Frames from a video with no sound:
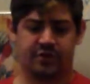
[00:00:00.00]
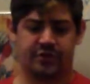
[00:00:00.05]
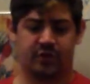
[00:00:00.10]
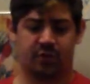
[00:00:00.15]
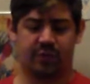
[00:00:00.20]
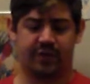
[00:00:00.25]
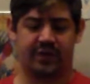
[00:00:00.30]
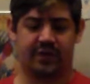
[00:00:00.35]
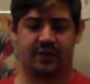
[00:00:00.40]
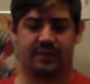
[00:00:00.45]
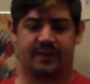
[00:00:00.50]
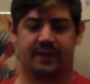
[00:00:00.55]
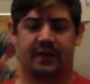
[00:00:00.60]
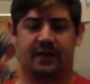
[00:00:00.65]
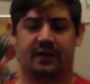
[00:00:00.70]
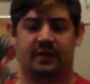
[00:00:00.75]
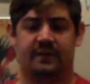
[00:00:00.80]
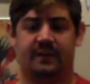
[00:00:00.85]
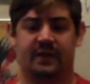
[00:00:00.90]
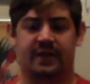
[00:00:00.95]
So we end up
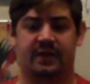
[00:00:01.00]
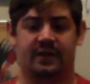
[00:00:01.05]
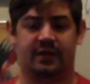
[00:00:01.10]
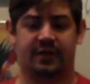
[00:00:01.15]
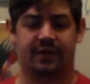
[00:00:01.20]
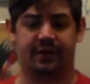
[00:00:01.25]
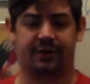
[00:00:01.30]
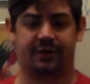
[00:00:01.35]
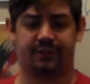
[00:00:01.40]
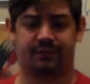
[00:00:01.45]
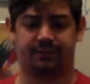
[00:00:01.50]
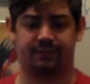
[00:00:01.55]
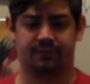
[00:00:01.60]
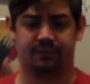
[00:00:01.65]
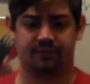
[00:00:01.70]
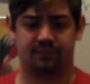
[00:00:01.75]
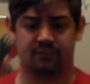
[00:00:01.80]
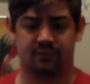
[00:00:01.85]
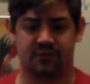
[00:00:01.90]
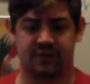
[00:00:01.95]
getting to meet, you know,
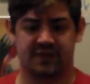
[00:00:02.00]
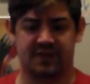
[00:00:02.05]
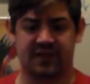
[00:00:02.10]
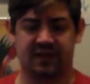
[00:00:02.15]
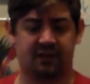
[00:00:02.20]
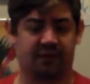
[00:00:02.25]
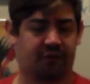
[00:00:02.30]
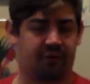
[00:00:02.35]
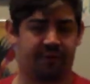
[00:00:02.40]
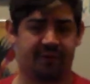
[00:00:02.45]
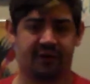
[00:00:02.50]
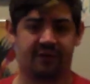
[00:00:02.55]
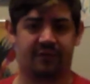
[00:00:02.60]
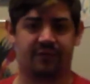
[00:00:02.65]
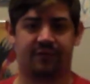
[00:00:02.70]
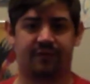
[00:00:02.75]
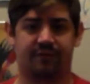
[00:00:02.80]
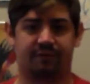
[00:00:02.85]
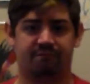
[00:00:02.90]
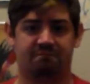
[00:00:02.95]
see a little bit
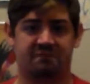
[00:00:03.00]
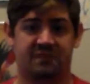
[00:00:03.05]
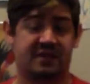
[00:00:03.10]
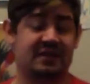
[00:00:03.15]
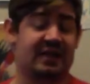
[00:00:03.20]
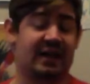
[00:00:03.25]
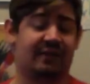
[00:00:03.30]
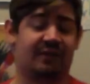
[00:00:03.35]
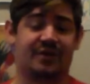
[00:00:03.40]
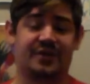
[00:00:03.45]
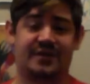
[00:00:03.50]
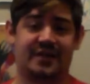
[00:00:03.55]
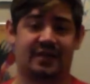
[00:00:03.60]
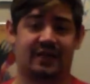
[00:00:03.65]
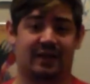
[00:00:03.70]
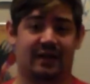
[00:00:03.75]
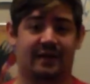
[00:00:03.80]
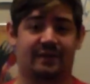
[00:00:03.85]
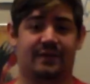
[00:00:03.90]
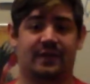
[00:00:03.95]
of the
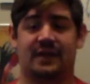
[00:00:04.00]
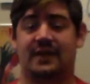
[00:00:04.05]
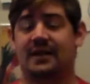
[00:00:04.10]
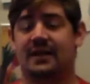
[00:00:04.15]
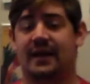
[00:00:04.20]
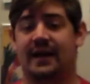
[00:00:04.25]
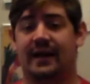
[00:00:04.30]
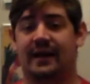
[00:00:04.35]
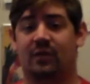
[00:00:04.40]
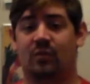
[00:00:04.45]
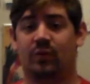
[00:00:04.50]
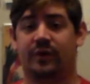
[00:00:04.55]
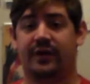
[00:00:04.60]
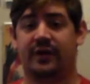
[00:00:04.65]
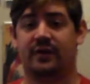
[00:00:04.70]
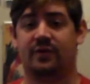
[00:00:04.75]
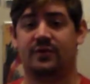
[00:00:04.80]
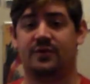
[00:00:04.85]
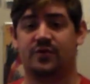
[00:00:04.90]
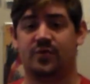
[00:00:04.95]
everyday life that he had when
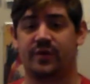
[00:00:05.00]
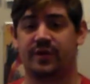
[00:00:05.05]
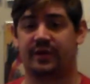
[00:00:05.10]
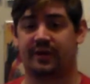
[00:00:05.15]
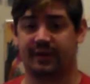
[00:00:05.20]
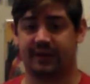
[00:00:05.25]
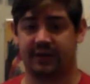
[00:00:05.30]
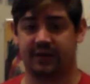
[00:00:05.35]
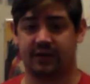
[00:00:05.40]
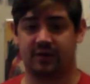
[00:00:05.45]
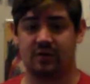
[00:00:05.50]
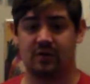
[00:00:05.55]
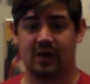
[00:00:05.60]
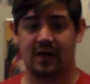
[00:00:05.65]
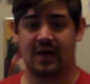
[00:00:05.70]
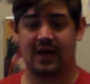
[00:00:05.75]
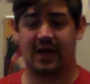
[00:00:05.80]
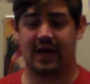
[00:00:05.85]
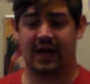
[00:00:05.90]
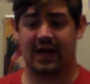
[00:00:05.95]
he was with Lilo,
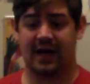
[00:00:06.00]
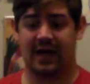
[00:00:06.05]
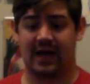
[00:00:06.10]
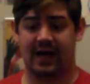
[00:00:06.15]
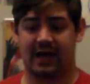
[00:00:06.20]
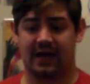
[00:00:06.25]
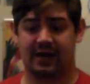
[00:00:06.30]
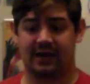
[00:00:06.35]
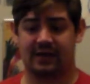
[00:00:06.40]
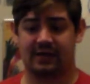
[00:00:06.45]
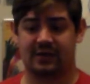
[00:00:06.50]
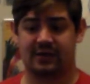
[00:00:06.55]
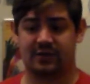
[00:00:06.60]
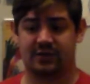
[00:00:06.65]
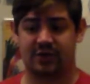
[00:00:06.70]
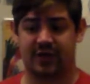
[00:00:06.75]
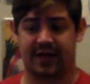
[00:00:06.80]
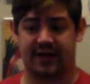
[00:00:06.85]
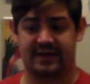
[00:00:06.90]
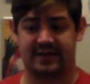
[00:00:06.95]

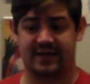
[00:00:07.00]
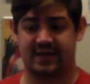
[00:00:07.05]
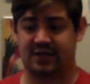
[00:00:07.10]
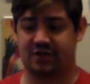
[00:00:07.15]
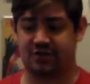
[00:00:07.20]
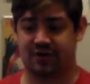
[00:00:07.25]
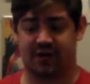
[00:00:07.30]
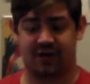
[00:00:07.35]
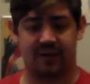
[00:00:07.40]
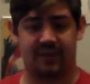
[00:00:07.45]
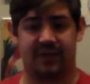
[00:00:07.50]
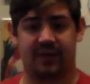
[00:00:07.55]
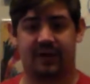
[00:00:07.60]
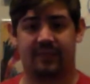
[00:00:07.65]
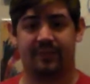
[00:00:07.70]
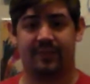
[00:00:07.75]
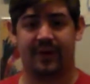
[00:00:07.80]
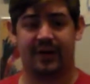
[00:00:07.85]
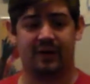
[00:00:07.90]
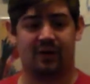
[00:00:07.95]
and as he tried to
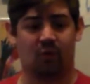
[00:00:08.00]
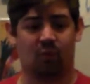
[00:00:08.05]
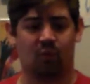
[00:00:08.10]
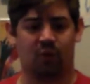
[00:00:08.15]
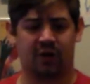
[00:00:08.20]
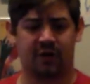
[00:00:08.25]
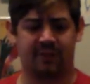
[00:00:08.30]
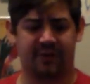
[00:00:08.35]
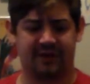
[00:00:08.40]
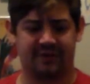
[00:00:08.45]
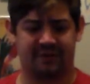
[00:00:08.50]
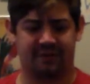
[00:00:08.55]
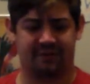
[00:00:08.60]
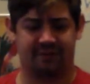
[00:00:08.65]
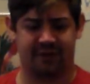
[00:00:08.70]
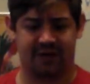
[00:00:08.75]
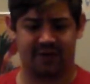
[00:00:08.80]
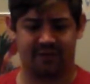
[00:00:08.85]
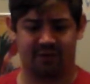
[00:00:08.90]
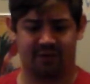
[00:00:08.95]
become better. One of my
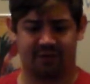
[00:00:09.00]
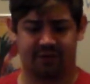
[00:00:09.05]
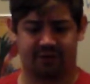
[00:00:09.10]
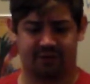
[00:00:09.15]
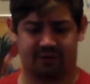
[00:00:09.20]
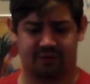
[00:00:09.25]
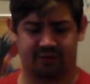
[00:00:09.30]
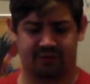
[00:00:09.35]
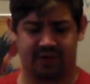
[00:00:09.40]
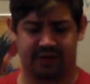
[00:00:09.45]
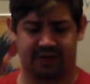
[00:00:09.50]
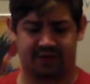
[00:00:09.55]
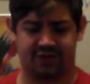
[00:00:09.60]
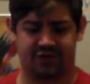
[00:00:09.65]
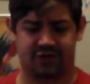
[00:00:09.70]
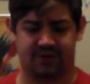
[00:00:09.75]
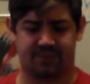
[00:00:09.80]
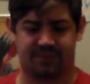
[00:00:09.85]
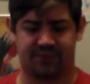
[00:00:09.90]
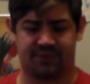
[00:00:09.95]
favorite little
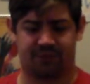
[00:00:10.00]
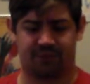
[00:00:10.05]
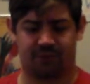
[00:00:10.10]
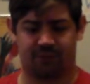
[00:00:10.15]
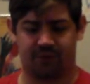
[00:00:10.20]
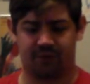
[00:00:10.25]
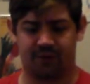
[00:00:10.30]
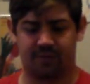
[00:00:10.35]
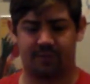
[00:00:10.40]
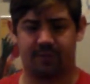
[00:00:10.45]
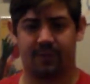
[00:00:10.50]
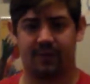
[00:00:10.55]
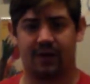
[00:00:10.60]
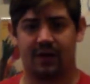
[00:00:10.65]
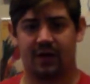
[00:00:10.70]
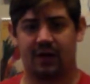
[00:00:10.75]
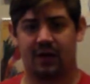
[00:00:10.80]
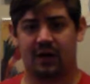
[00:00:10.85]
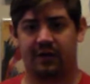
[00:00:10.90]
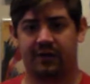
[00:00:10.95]
excerpts from
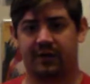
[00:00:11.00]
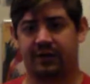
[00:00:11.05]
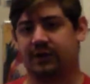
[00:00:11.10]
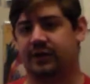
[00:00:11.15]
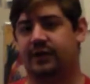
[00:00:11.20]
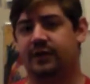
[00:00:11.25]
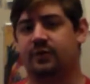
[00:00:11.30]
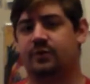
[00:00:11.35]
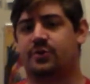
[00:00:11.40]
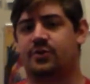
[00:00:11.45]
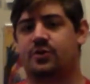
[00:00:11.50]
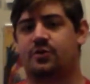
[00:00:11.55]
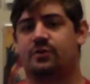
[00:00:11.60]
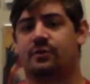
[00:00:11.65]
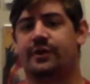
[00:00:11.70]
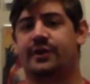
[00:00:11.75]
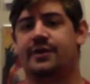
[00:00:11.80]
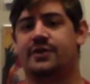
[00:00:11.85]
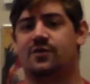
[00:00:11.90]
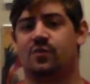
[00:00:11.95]
the Lilo
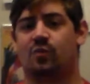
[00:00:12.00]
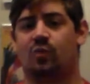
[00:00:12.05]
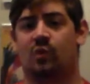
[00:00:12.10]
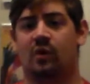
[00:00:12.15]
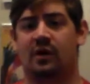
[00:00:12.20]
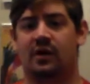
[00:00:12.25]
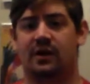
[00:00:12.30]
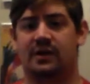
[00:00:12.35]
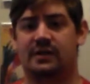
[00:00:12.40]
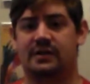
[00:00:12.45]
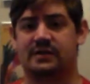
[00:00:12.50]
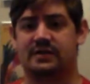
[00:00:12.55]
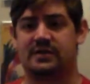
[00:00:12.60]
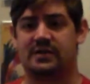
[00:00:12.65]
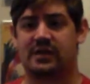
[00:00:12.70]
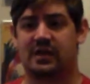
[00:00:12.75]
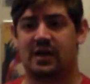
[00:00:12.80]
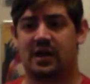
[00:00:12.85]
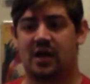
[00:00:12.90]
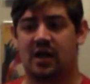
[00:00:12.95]
stories
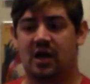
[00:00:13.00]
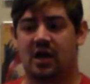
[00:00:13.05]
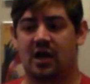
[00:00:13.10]
was